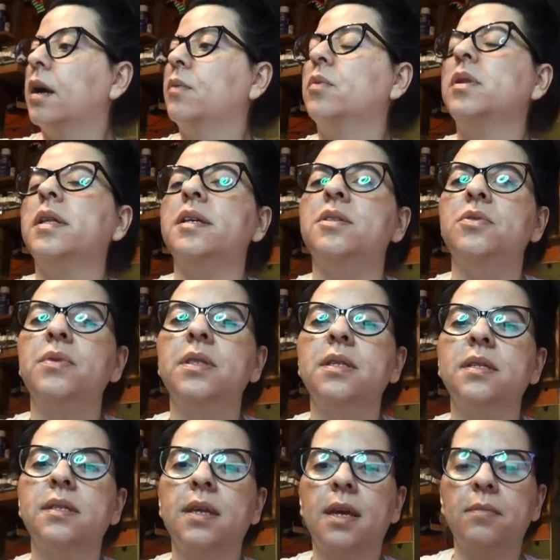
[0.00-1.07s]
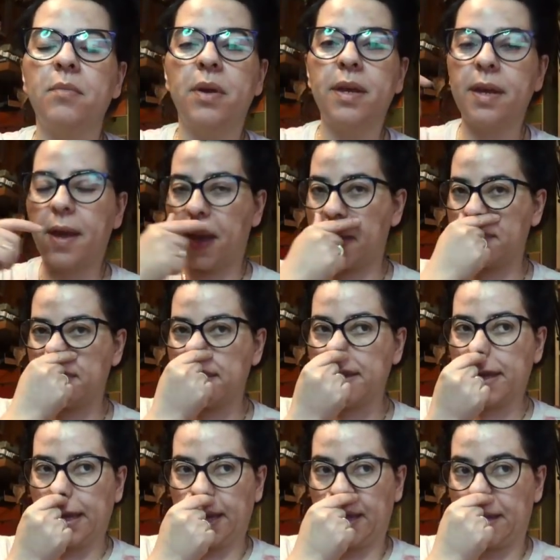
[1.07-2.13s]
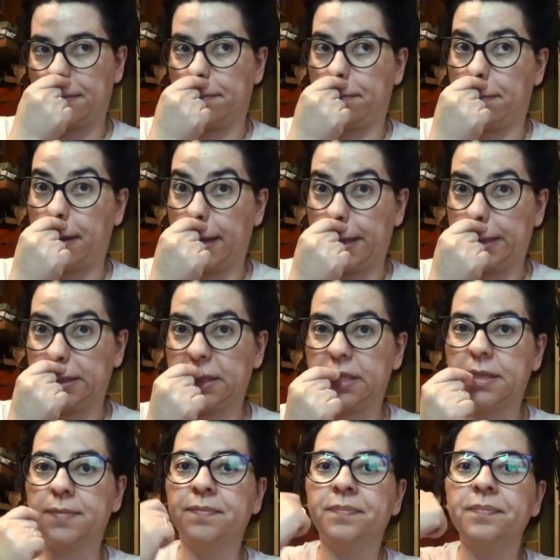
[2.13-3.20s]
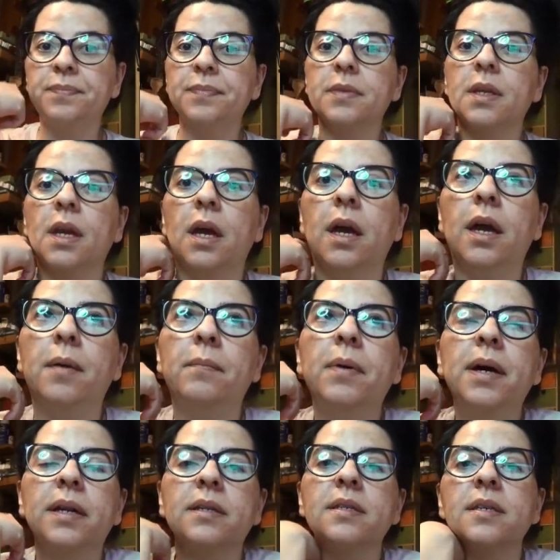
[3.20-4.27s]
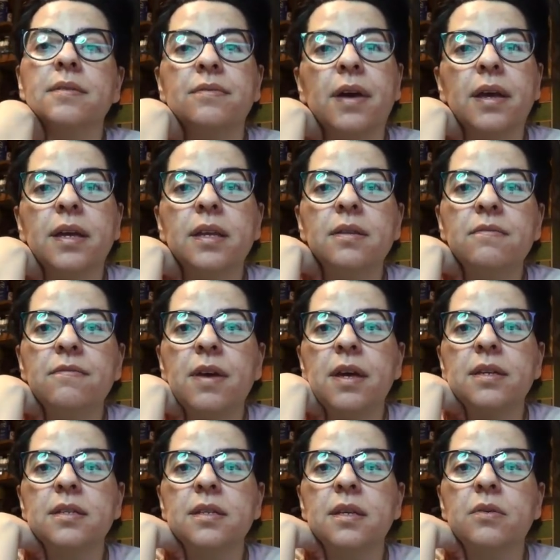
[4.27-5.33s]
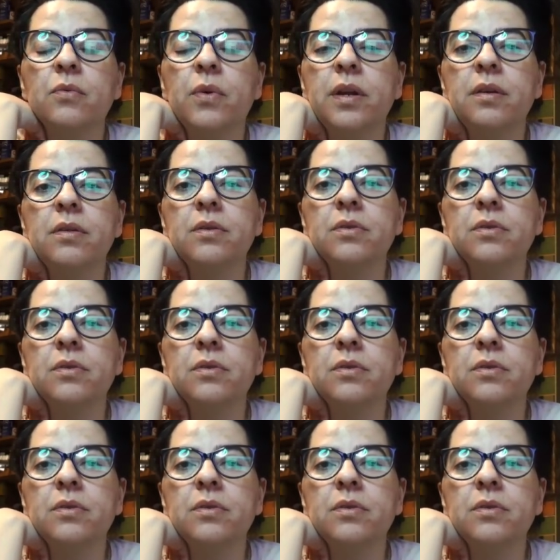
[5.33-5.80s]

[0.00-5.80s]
Will I do it the same way? I think I might. But if I can invest in one of